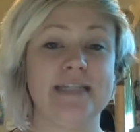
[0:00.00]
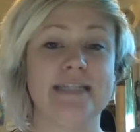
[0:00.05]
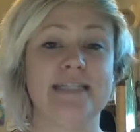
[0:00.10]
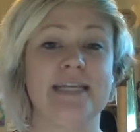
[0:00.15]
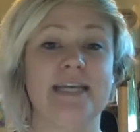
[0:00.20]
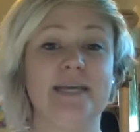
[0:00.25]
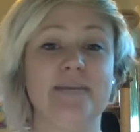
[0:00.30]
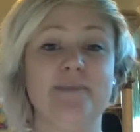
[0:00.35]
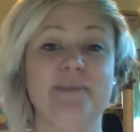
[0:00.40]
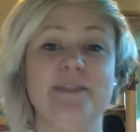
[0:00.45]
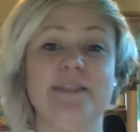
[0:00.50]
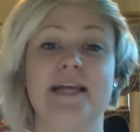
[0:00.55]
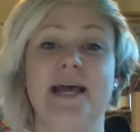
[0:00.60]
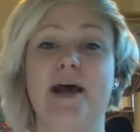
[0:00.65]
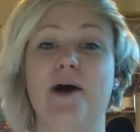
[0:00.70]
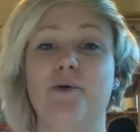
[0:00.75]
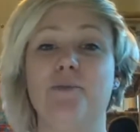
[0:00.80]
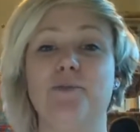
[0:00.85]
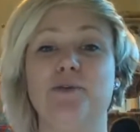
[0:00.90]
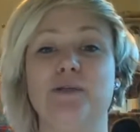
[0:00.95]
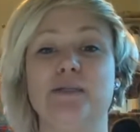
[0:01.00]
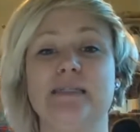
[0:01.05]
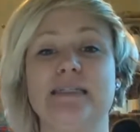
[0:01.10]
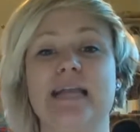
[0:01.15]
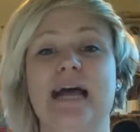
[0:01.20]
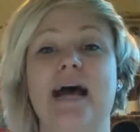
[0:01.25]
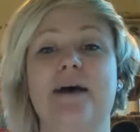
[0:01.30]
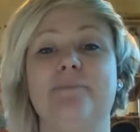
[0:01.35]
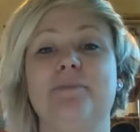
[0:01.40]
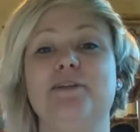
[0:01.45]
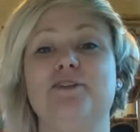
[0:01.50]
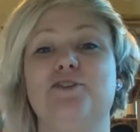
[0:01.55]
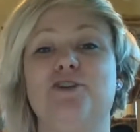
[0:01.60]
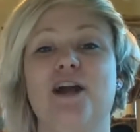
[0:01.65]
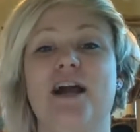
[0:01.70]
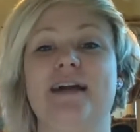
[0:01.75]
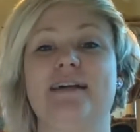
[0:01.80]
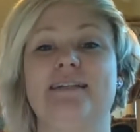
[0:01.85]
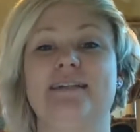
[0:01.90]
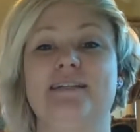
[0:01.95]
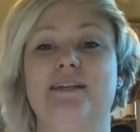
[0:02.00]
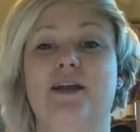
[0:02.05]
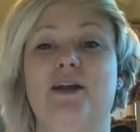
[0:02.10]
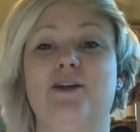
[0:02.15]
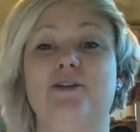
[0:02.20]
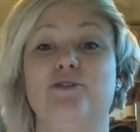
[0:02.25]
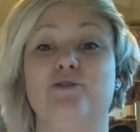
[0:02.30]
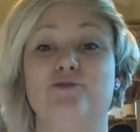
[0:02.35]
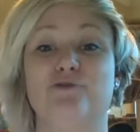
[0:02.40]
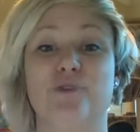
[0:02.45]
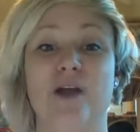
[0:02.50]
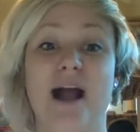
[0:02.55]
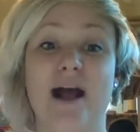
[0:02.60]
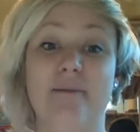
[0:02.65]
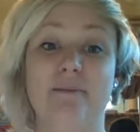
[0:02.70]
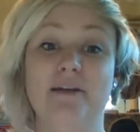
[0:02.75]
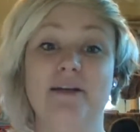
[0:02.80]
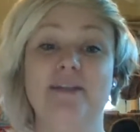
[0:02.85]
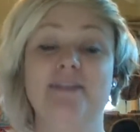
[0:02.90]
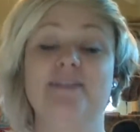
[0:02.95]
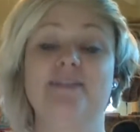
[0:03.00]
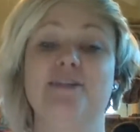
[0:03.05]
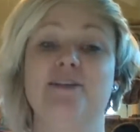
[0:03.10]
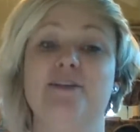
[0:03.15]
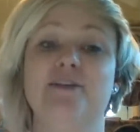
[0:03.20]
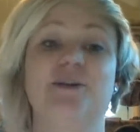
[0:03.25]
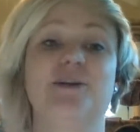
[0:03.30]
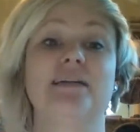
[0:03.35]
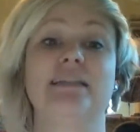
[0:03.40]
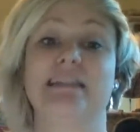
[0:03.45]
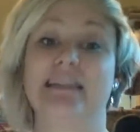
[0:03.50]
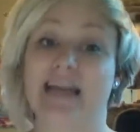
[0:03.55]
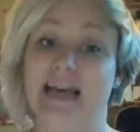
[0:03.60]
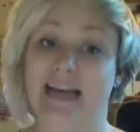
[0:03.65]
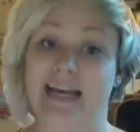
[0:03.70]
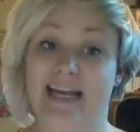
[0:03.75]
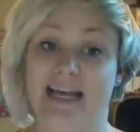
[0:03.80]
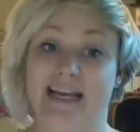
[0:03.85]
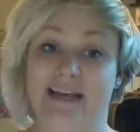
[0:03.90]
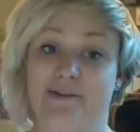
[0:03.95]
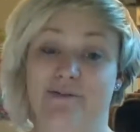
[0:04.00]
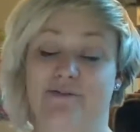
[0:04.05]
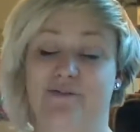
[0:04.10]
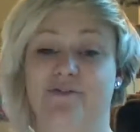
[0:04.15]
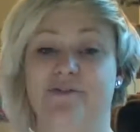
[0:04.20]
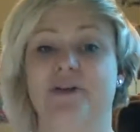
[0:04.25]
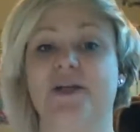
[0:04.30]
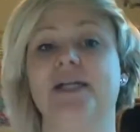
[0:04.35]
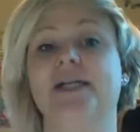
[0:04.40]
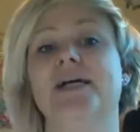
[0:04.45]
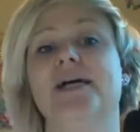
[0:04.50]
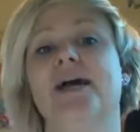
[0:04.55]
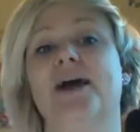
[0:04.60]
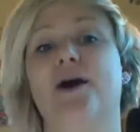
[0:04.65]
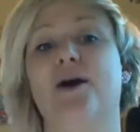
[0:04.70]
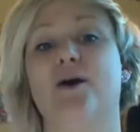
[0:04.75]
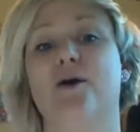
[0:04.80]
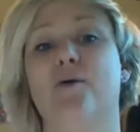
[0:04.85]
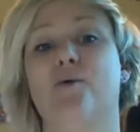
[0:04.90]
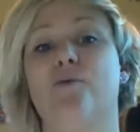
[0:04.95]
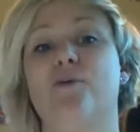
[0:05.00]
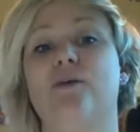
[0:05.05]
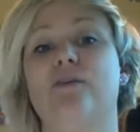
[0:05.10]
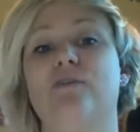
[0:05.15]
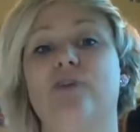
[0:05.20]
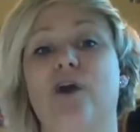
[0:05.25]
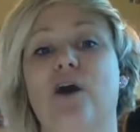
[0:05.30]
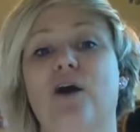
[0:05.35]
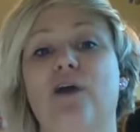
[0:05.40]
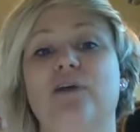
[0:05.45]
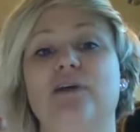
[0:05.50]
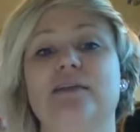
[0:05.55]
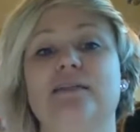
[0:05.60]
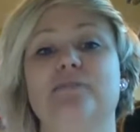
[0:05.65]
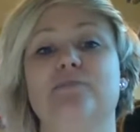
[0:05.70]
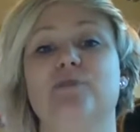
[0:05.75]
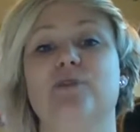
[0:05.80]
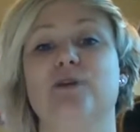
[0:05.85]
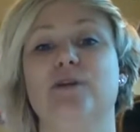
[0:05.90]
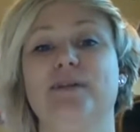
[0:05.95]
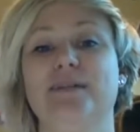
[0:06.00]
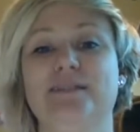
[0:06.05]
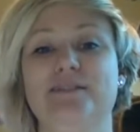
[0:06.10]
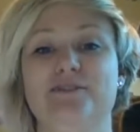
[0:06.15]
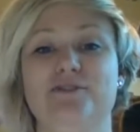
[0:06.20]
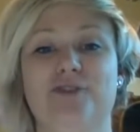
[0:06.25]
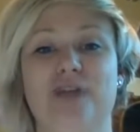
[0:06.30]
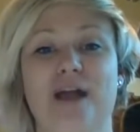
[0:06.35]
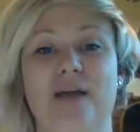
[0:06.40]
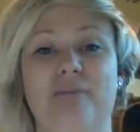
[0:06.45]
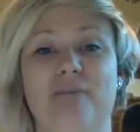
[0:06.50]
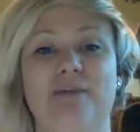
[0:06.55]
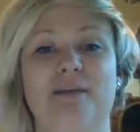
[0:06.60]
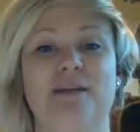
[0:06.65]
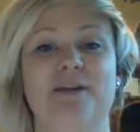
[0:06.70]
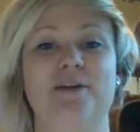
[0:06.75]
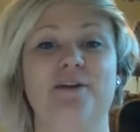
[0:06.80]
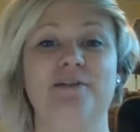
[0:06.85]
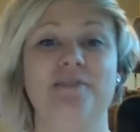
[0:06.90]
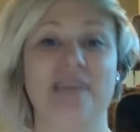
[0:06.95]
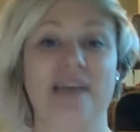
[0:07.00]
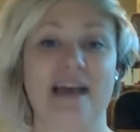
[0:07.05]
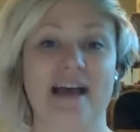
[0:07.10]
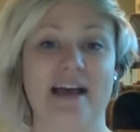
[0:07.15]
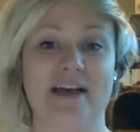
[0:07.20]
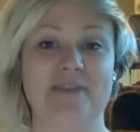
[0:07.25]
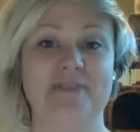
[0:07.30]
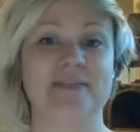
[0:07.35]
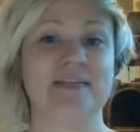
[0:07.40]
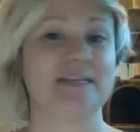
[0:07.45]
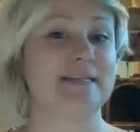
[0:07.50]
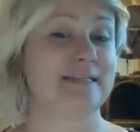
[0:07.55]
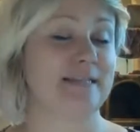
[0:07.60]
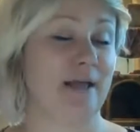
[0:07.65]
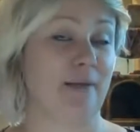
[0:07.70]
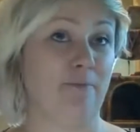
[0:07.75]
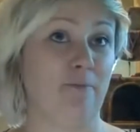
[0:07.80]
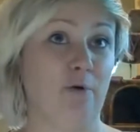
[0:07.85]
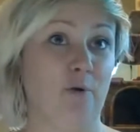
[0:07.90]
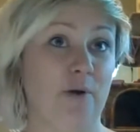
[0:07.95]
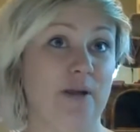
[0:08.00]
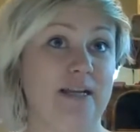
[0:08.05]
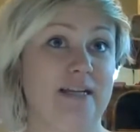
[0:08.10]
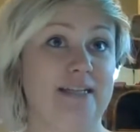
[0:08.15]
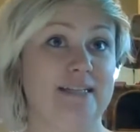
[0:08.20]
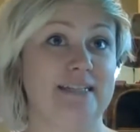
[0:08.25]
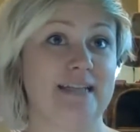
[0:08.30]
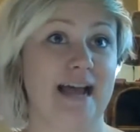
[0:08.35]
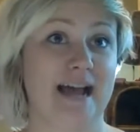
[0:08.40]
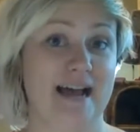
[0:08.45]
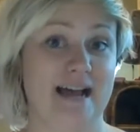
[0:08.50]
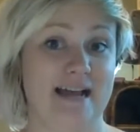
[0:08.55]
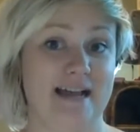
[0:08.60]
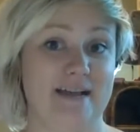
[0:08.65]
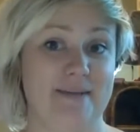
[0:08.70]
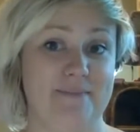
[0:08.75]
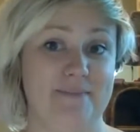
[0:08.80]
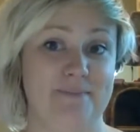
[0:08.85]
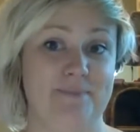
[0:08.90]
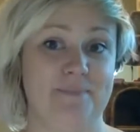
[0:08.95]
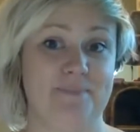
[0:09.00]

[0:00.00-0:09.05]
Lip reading: tips to help you stop attracting drama to your life. We have all experienced drama in our lives at some point in time.